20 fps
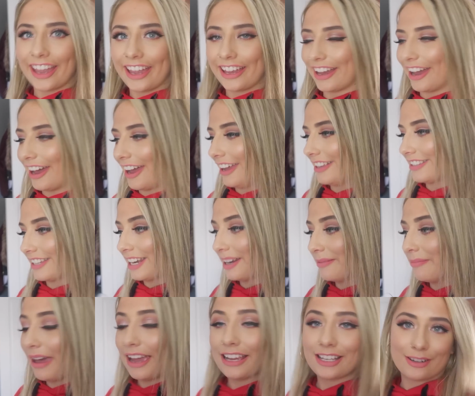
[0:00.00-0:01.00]
Okay guys, in
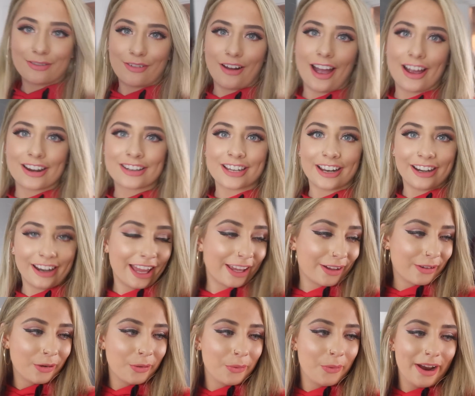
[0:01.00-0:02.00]
a major rush
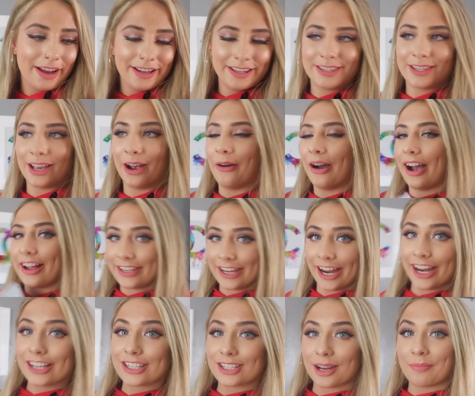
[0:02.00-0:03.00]
like always. So I
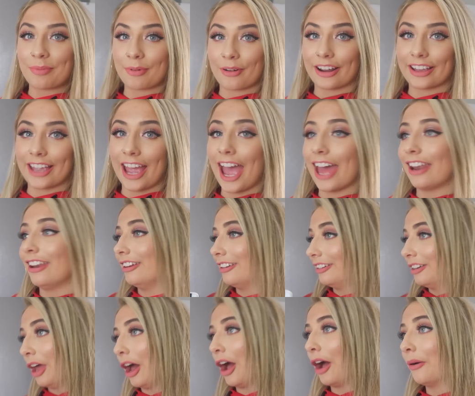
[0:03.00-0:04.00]
changed jumper again.
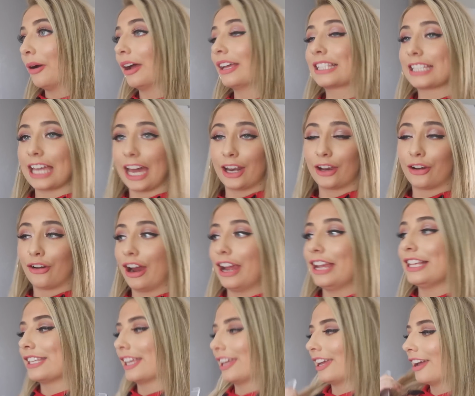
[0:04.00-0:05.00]
No, it's kind of
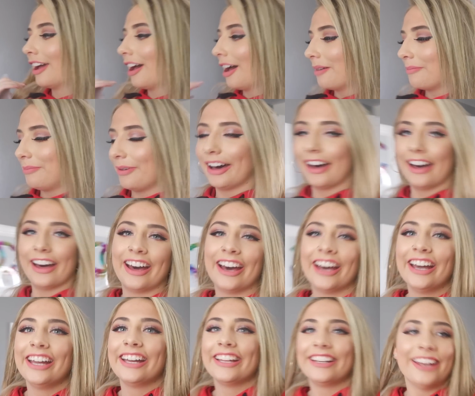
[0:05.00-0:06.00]
crazy, but
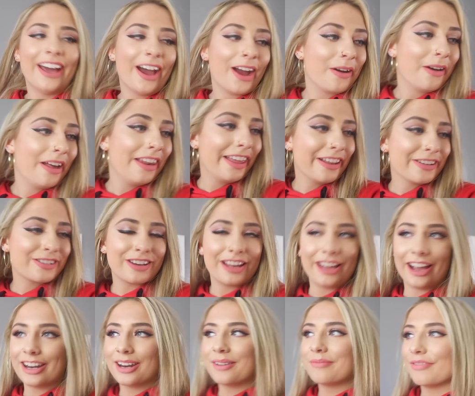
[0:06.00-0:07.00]
no,
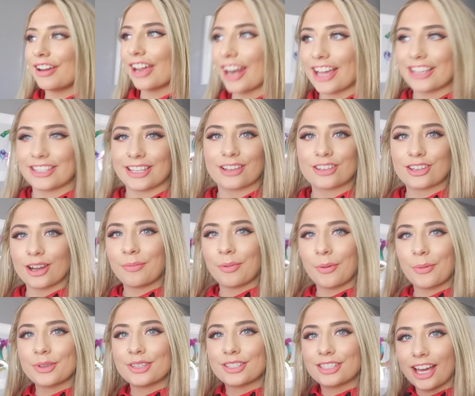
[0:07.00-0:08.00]
literally I didn't realize that
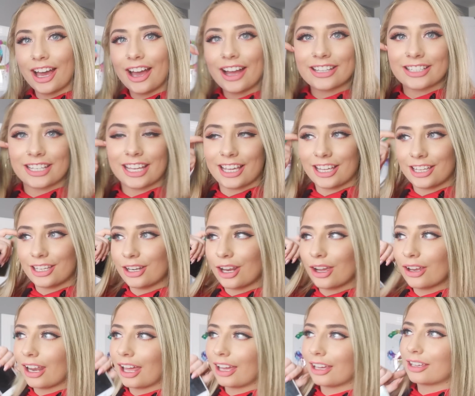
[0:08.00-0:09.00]
jumper was dirty. You
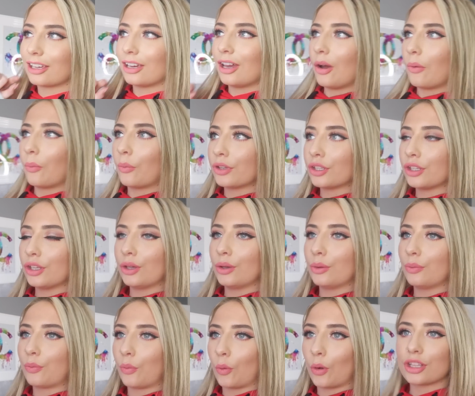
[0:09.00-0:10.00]
know, like when
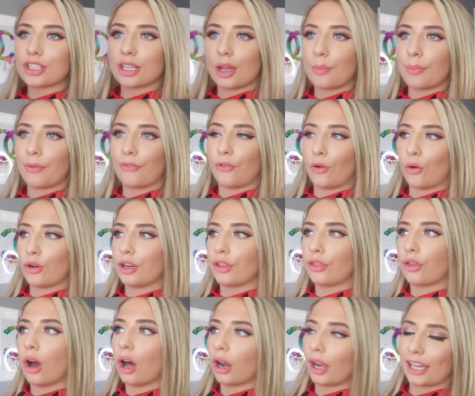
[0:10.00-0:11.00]
you've worn something before and
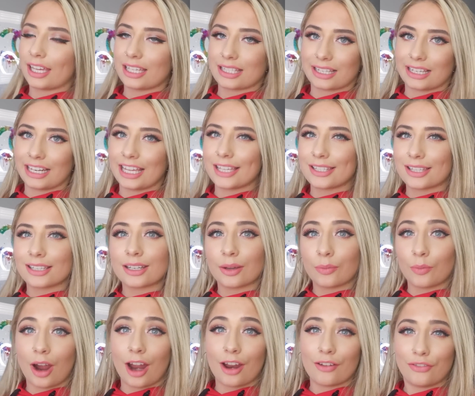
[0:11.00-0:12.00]
you thought, oh, like it's clean, so I
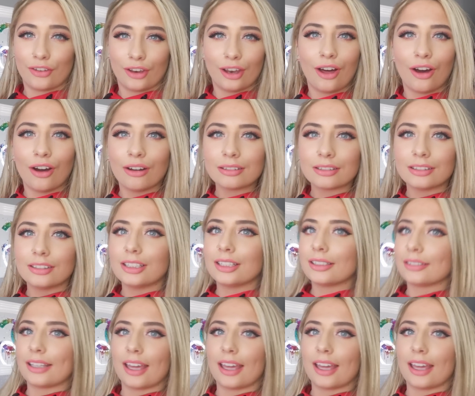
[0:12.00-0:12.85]
didn't wear it for long.